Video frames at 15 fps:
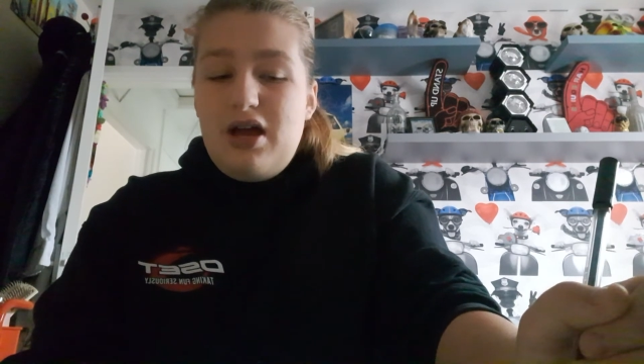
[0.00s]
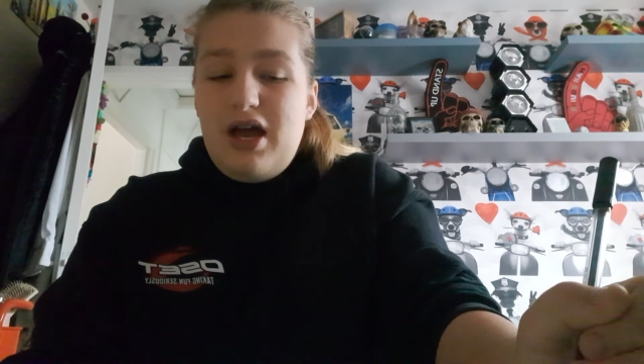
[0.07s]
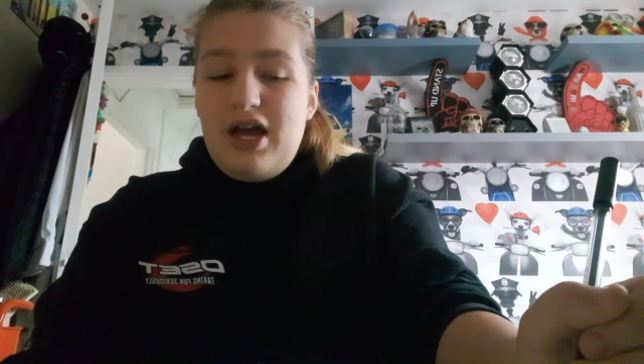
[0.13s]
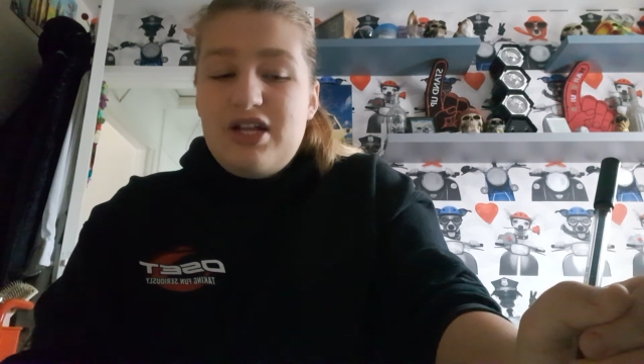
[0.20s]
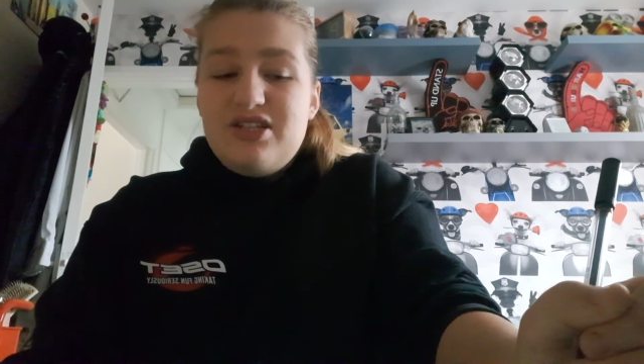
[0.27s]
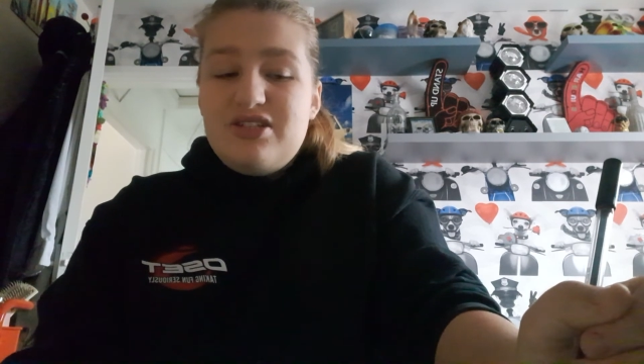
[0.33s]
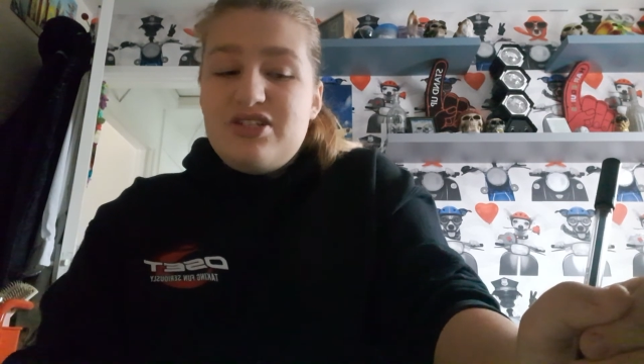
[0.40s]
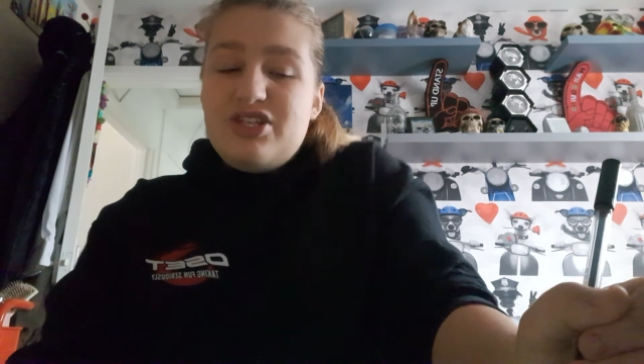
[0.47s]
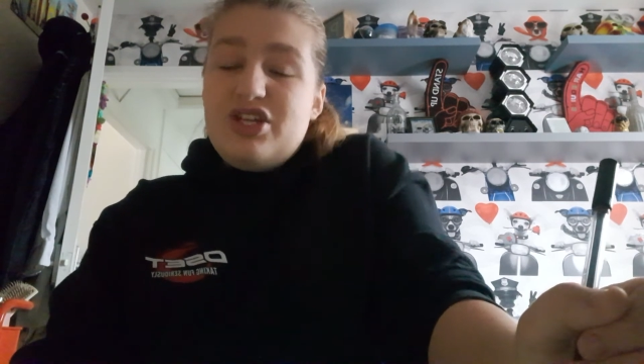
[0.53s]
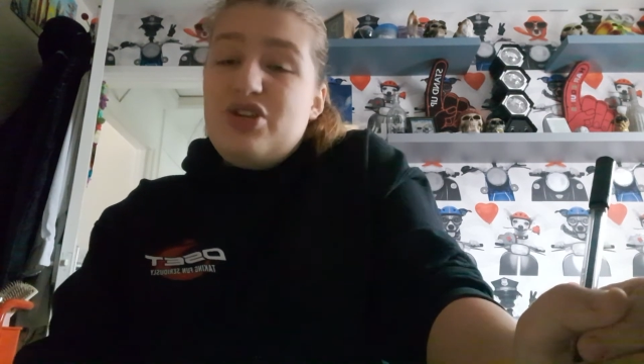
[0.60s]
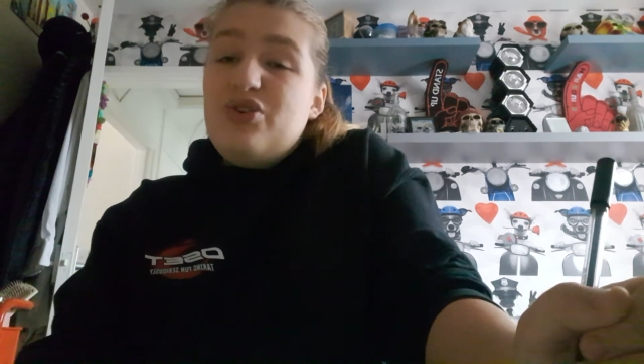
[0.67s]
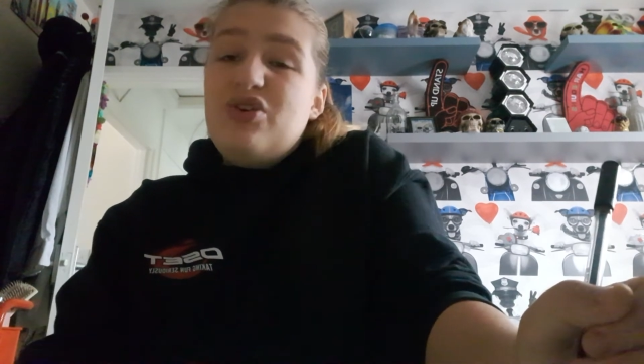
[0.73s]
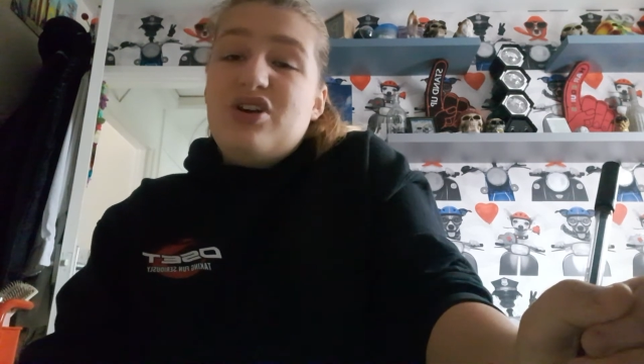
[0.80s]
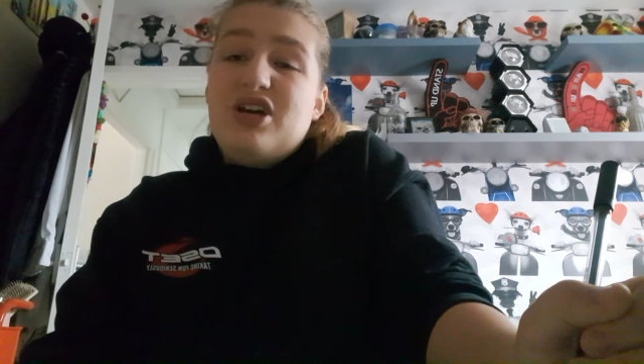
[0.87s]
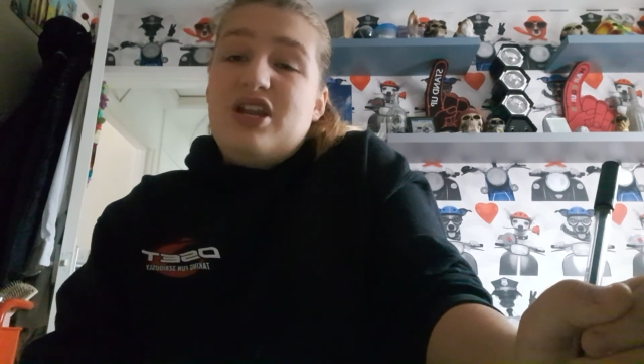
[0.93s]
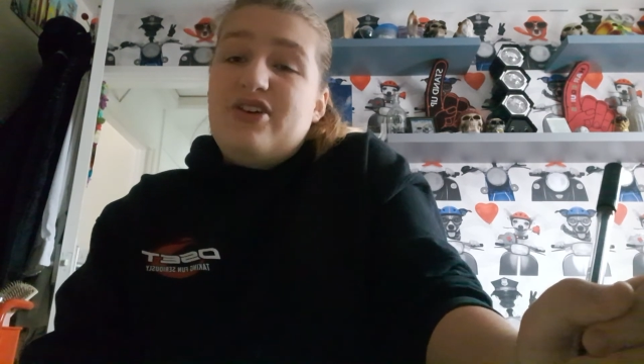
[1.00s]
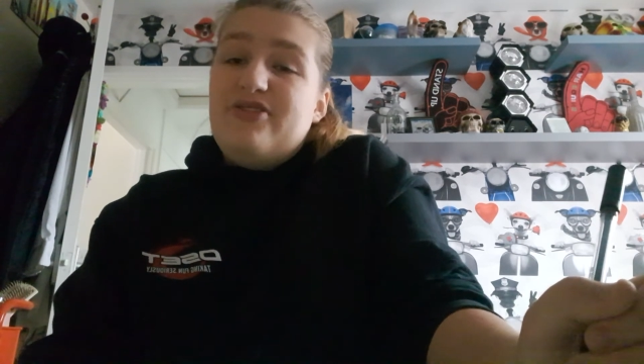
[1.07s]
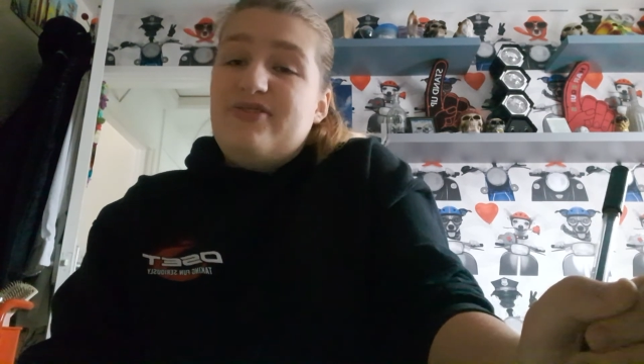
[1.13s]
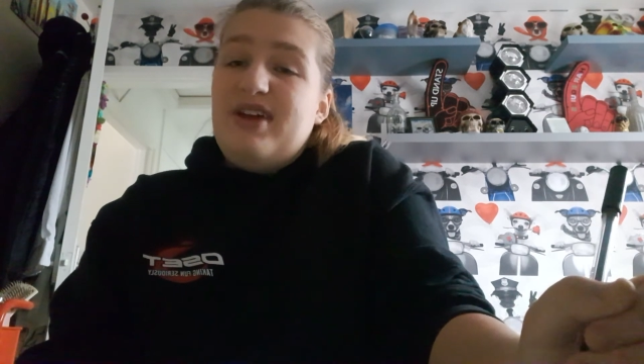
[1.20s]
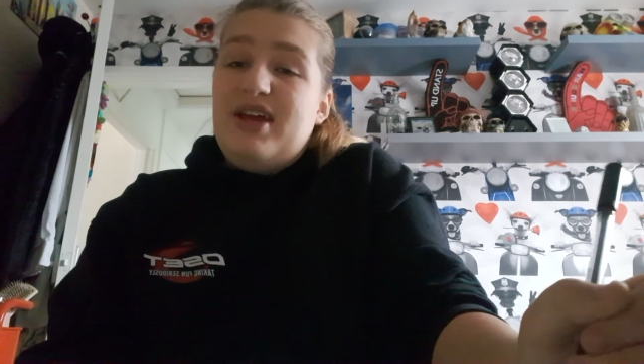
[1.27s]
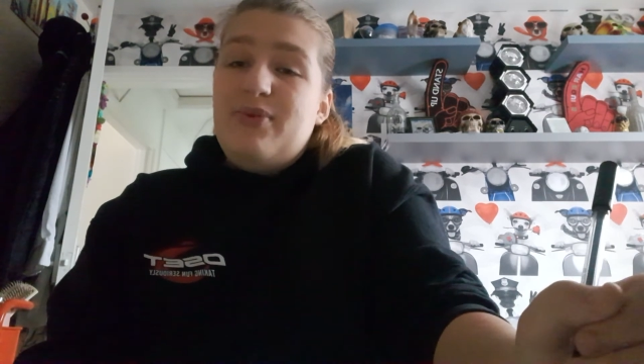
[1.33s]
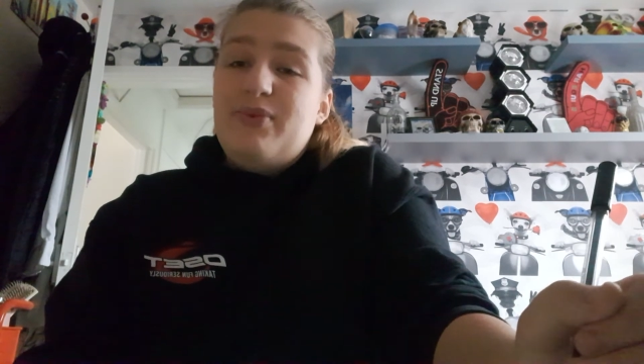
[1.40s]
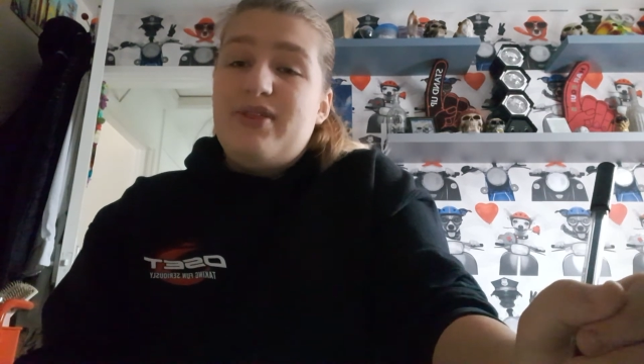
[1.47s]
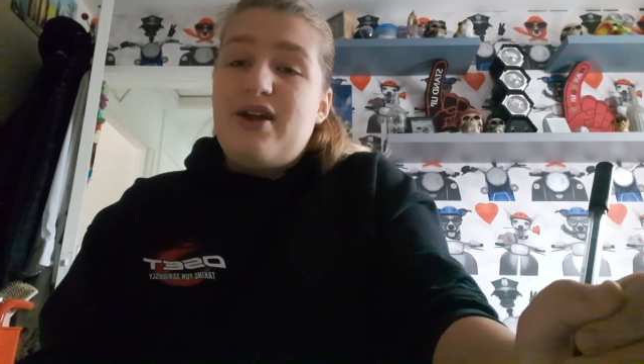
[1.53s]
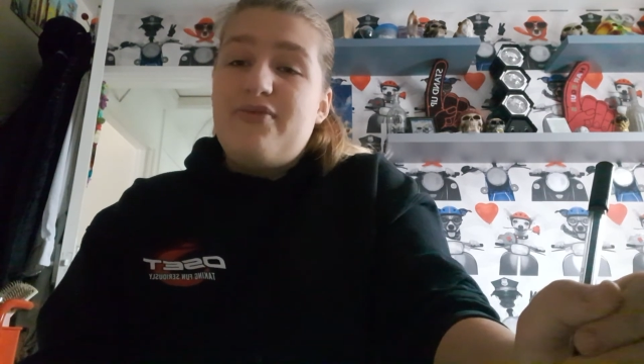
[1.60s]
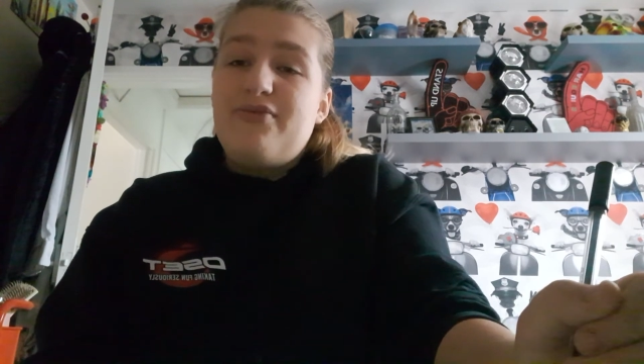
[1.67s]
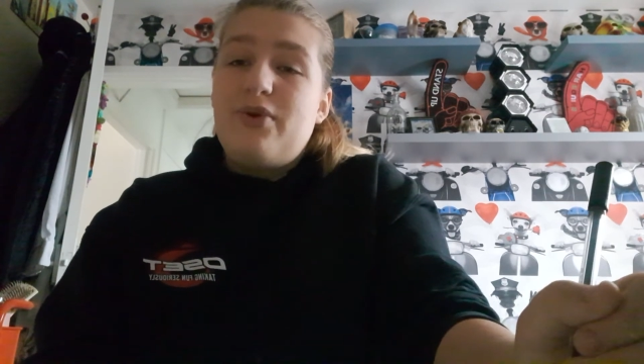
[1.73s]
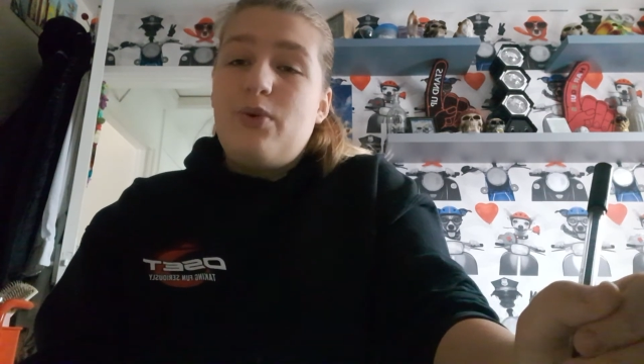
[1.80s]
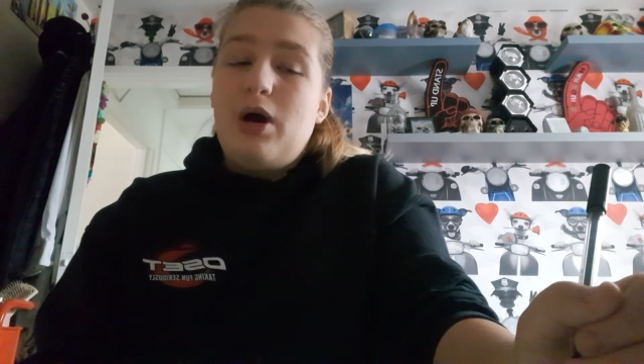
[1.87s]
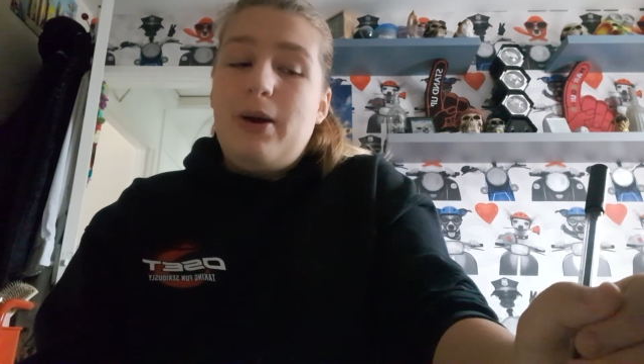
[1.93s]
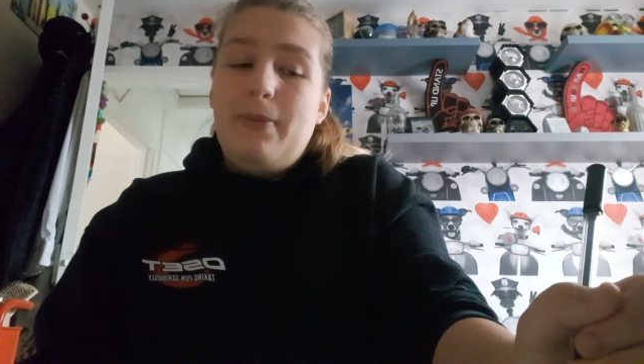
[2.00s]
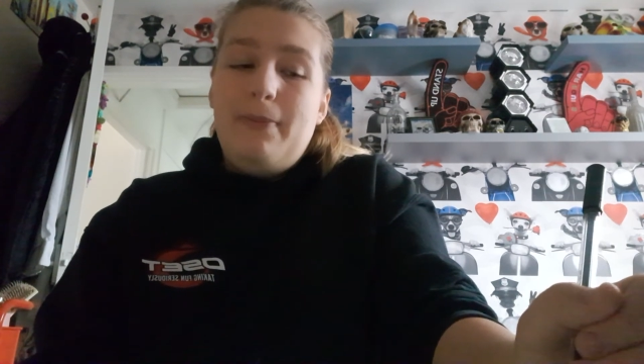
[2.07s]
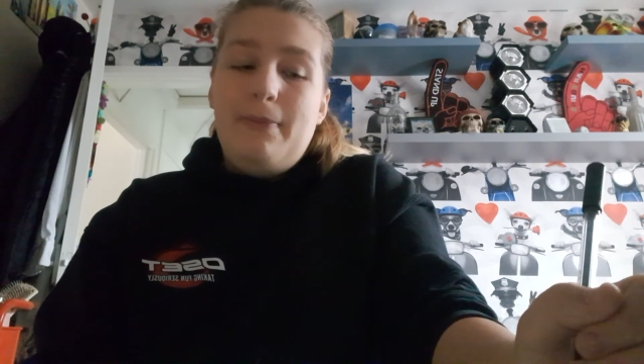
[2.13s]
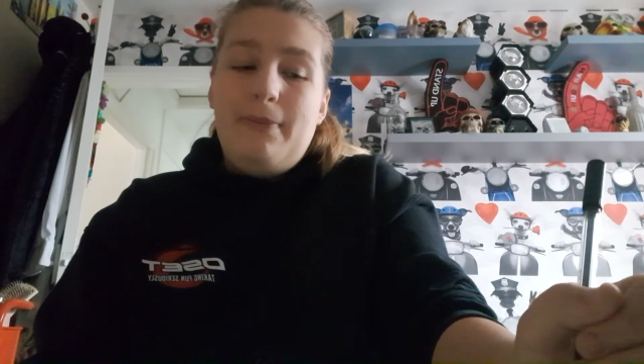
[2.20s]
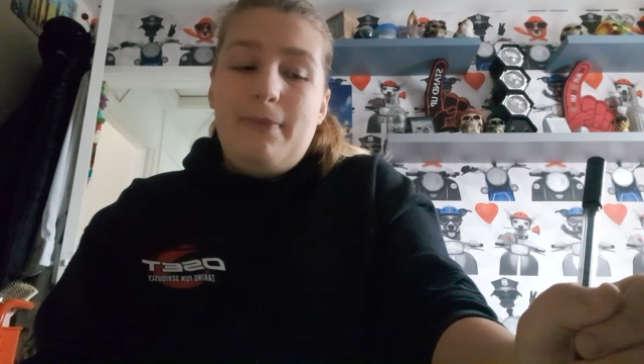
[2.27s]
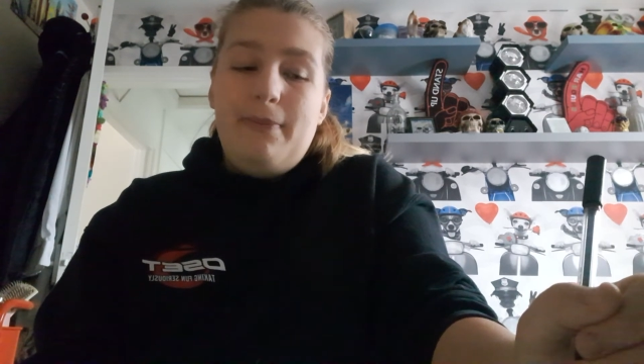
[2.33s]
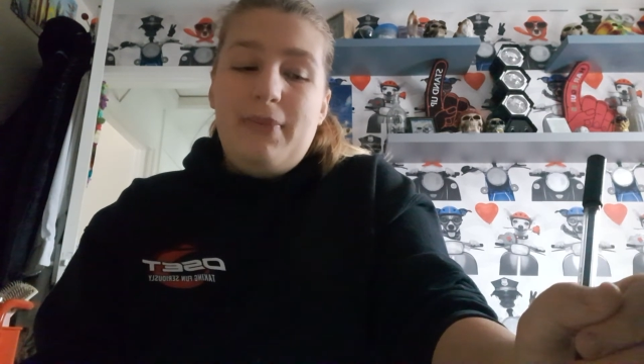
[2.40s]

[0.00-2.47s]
And so you're not going to fit in with everyone.